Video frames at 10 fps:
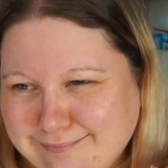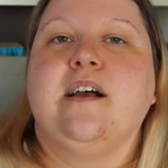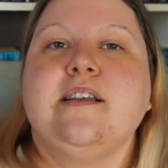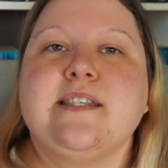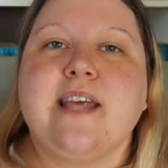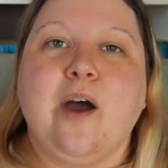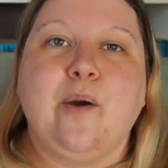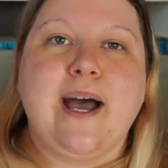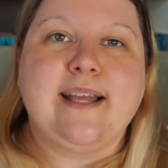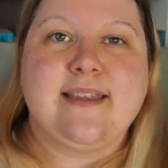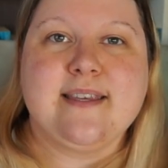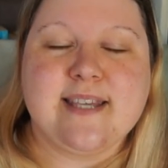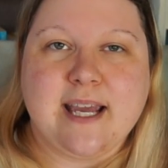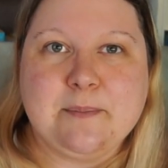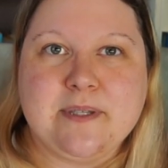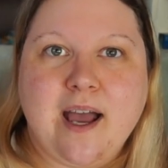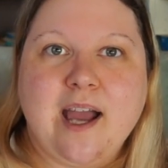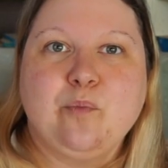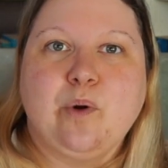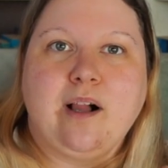So at the same
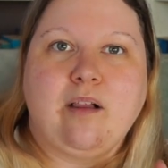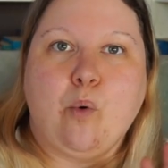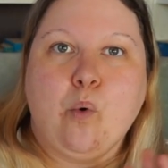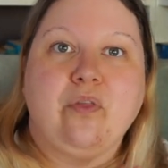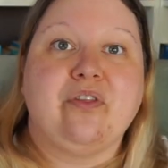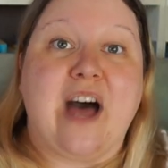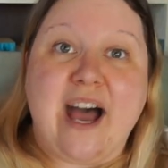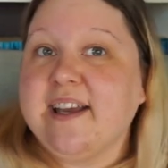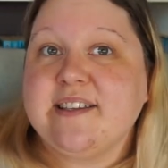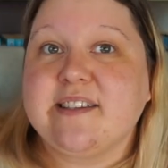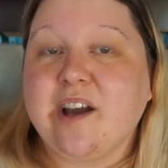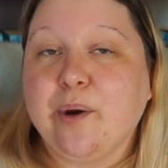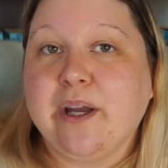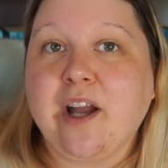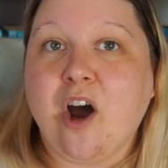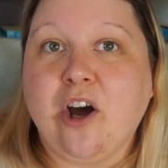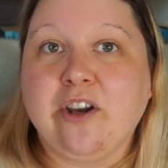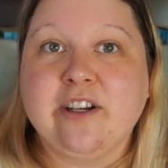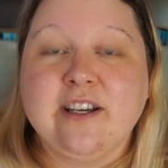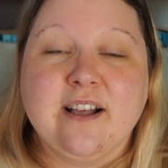time while all that is going
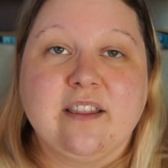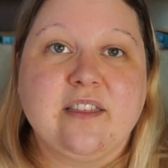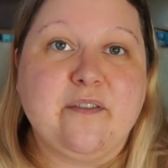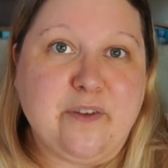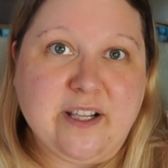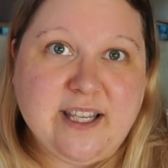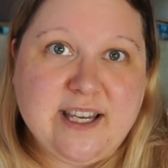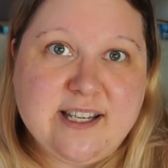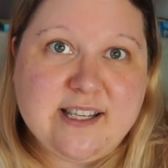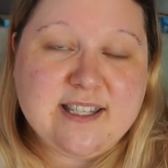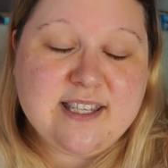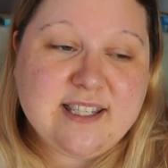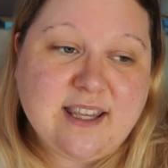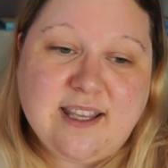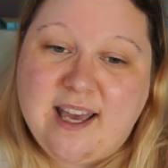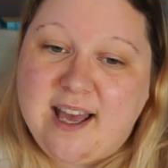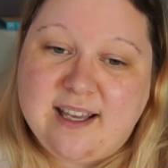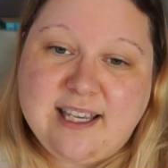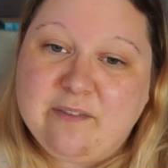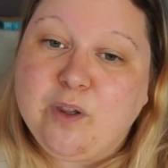on, the villains, the
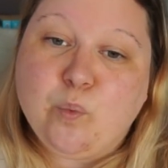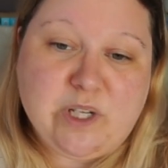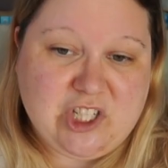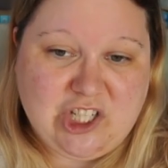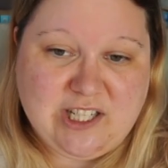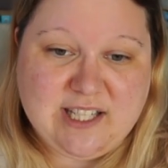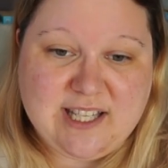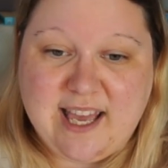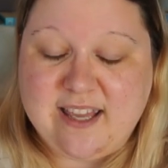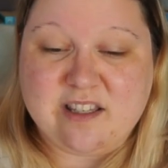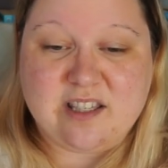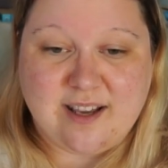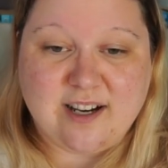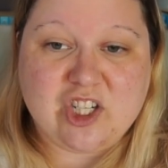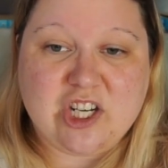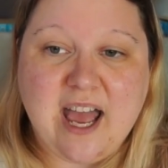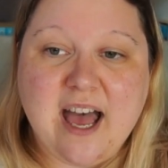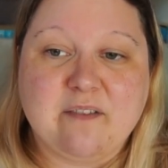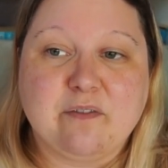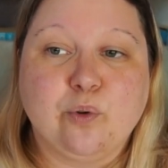evil witches and such
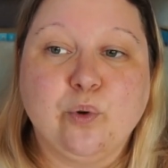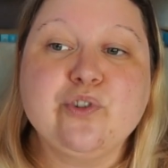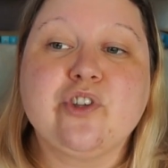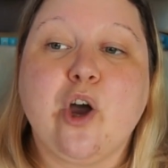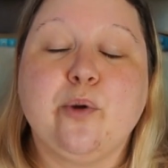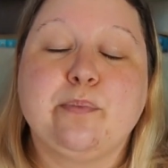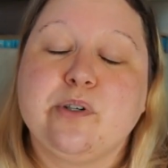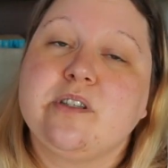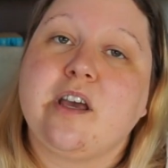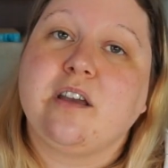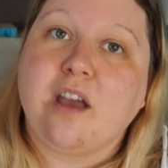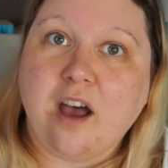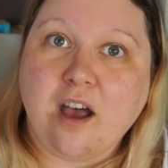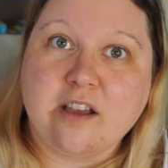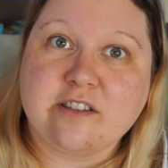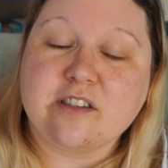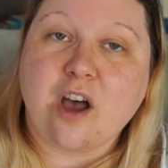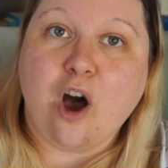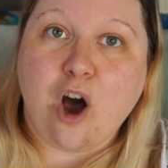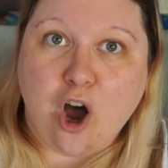have also put a curse
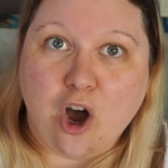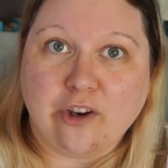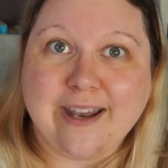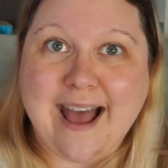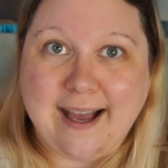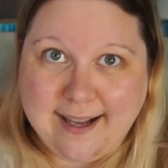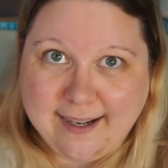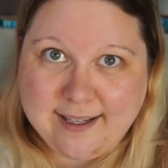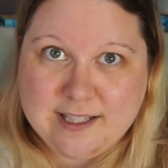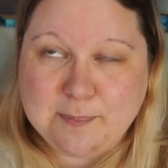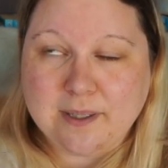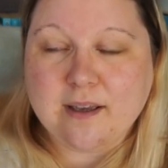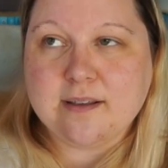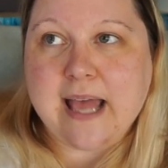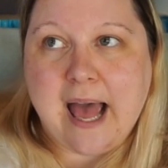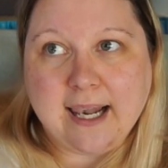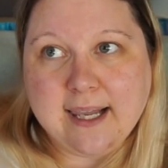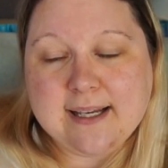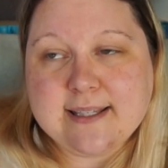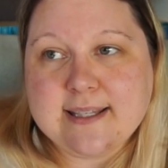on Alex because
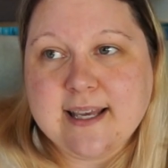Alex